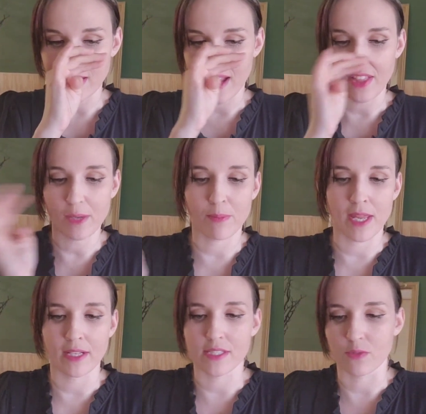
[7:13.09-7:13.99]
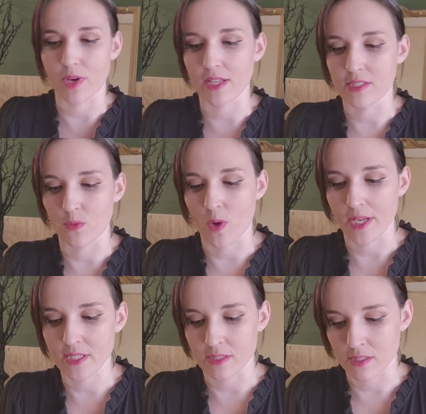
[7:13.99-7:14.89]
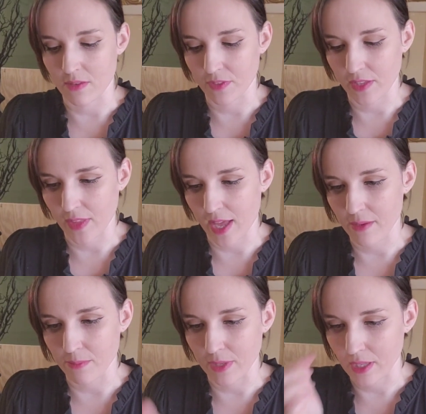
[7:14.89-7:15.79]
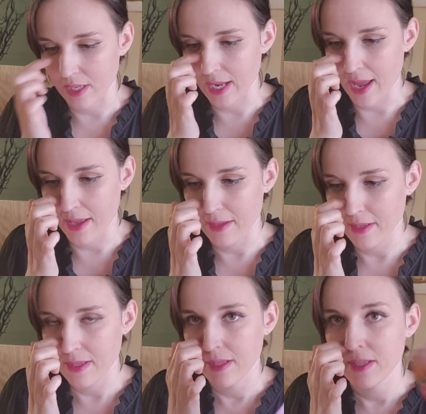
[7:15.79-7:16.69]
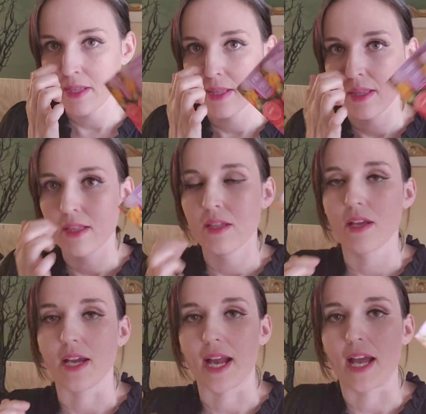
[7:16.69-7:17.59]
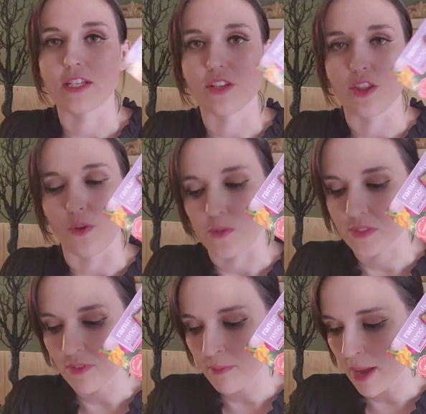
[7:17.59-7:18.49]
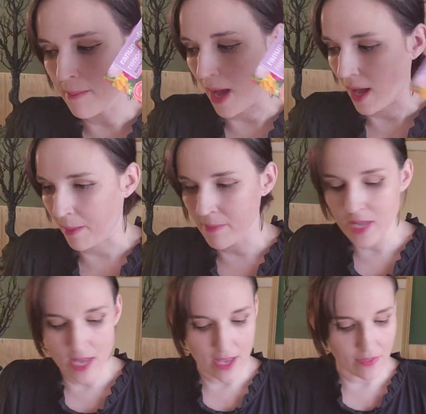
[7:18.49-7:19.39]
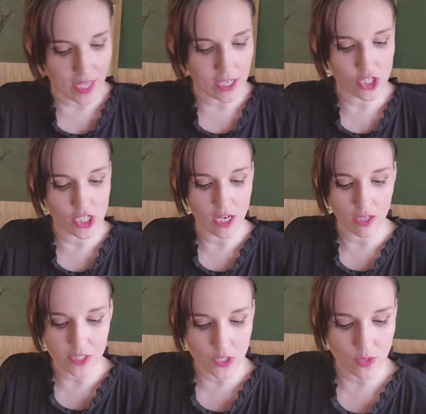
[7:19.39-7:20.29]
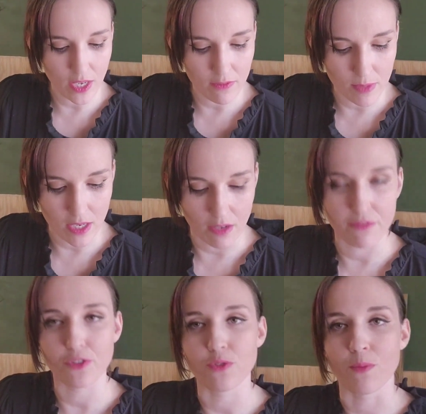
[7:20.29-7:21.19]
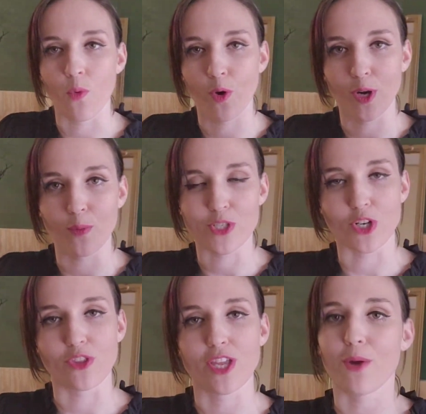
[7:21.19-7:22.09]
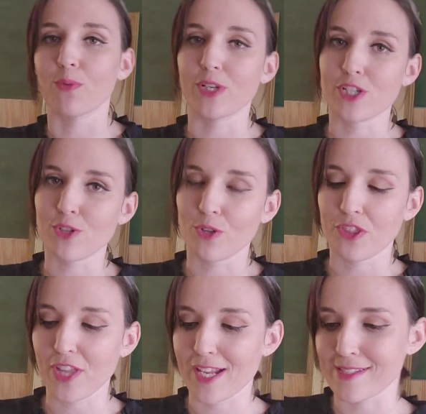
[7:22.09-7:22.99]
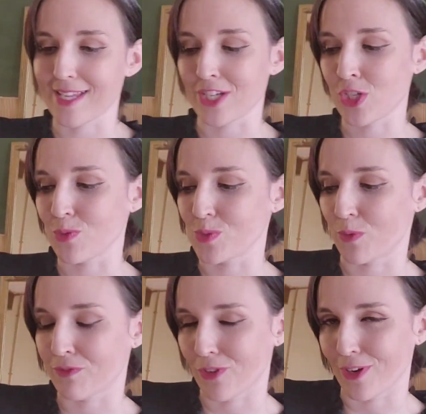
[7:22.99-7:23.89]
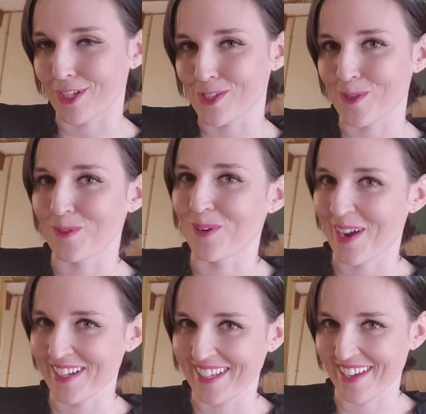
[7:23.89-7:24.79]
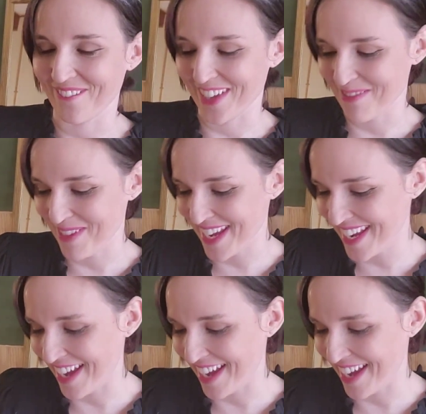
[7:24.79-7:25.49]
I like pinks and reds and whites and stuff like that, but yeah. I got those from my mom, and then she also gave me a few more, which are the original things that she was referring to on giving me.